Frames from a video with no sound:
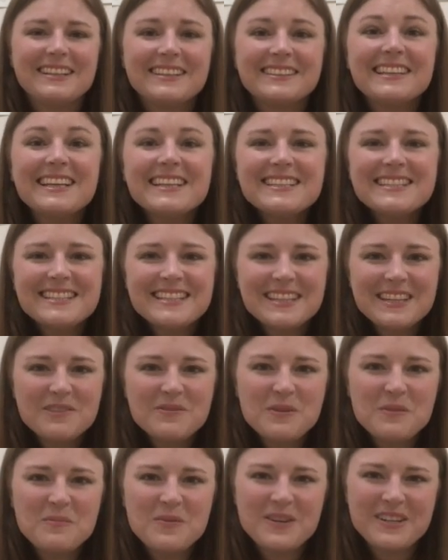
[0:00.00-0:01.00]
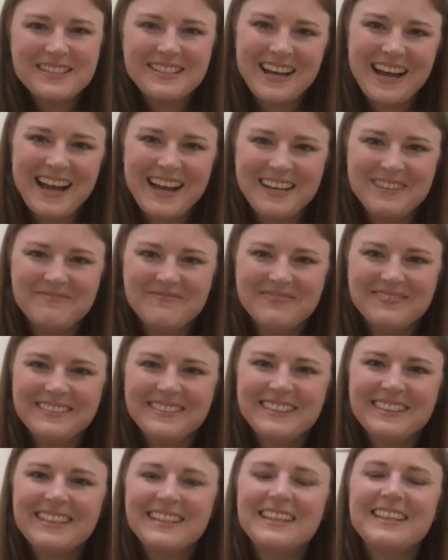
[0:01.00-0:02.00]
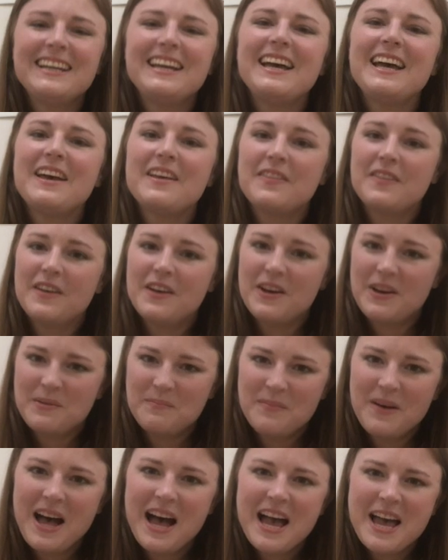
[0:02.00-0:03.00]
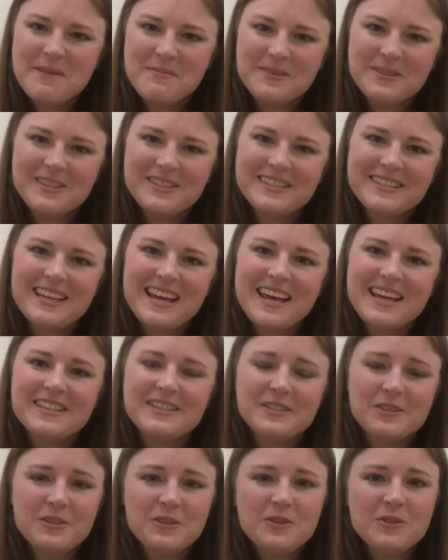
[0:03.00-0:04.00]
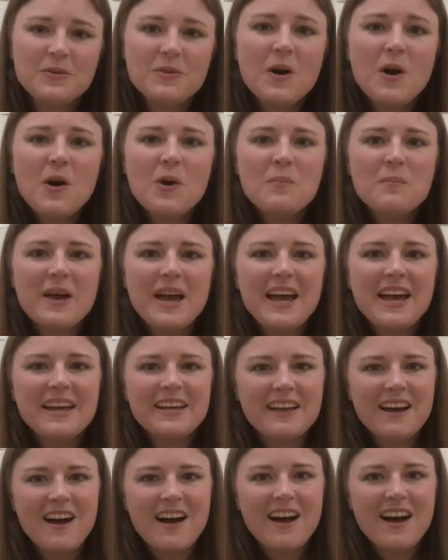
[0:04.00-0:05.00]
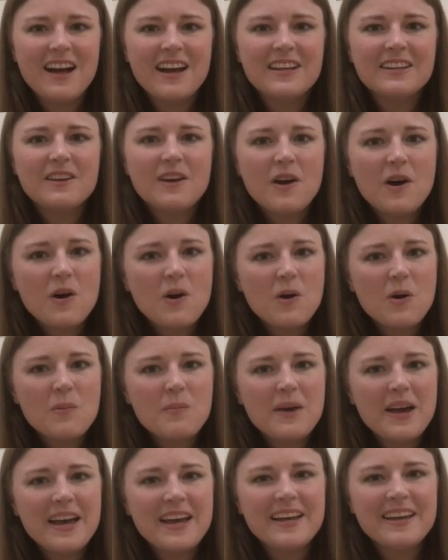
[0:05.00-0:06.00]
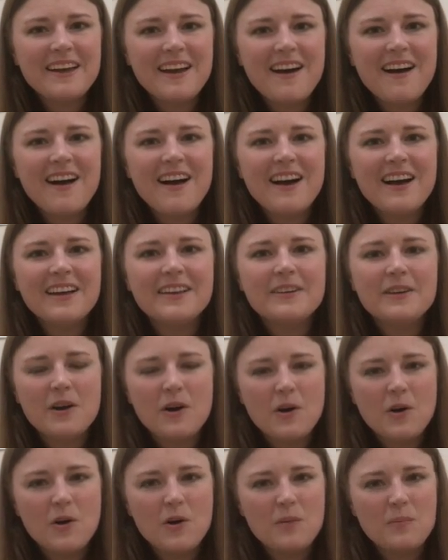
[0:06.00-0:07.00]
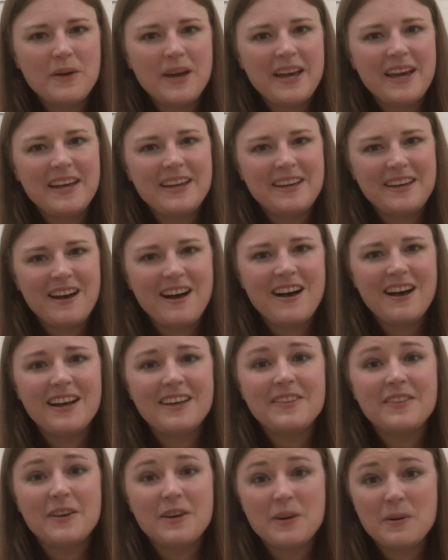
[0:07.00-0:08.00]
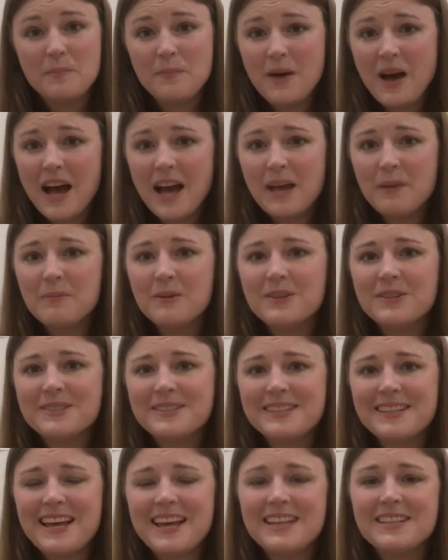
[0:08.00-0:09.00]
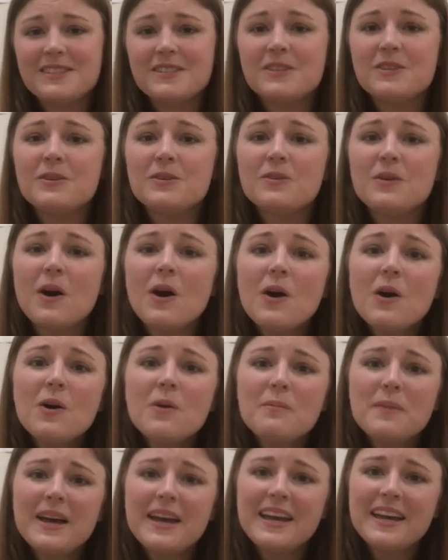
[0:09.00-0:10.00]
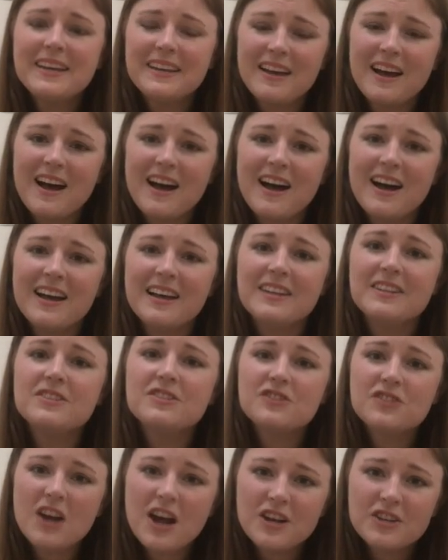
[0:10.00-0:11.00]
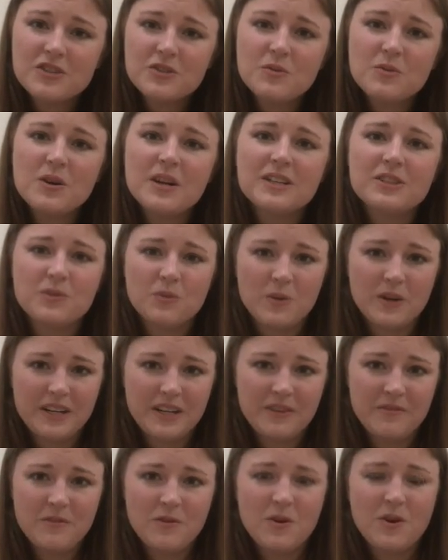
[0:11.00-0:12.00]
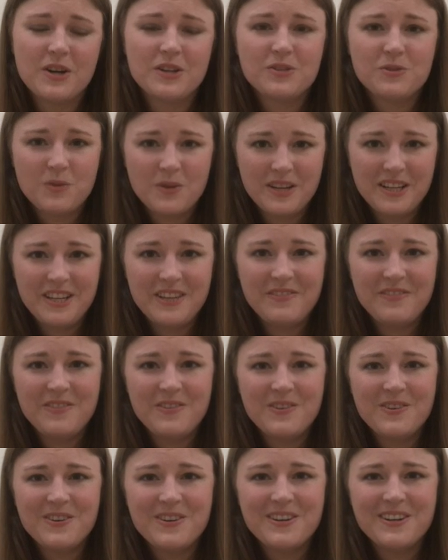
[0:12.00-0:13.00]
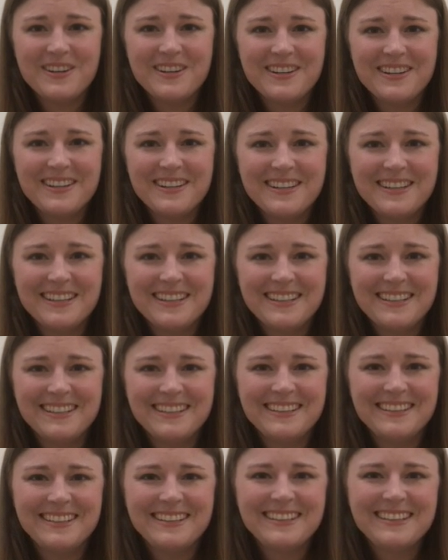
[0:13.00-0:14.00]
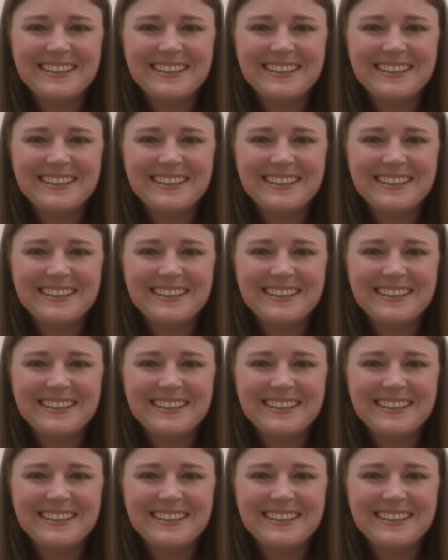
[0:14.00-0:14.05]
Let's sing it one more time. The Bible says to obey God, obey God, obey God. The Bible says to obey God, Joshua 24:24.